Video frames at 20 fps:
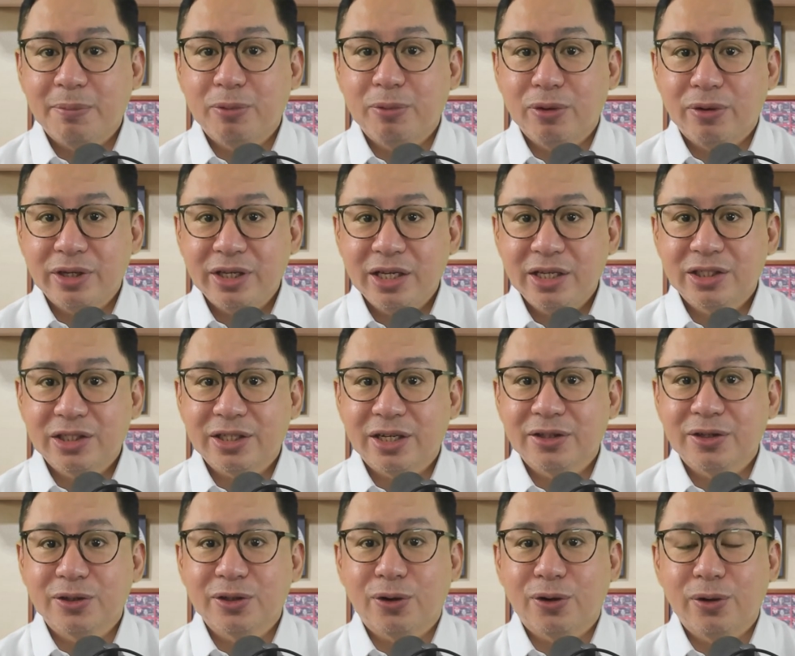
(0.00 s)
employees
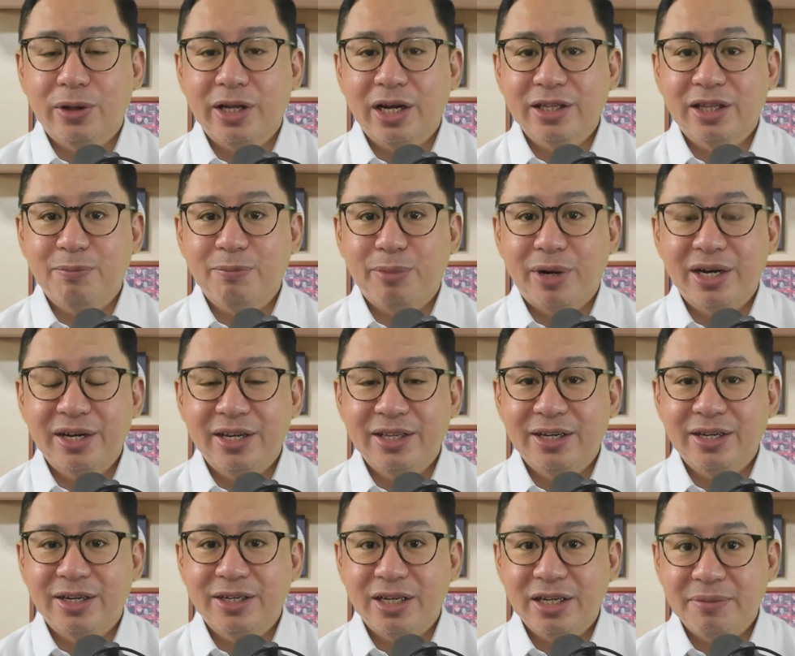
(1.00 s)
under the collective
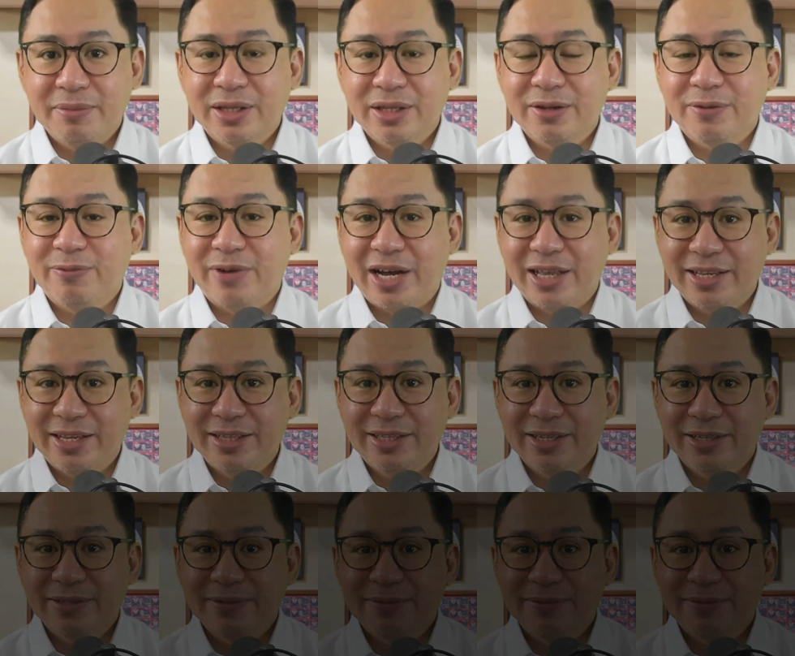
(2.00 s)
bargaining agreement valid?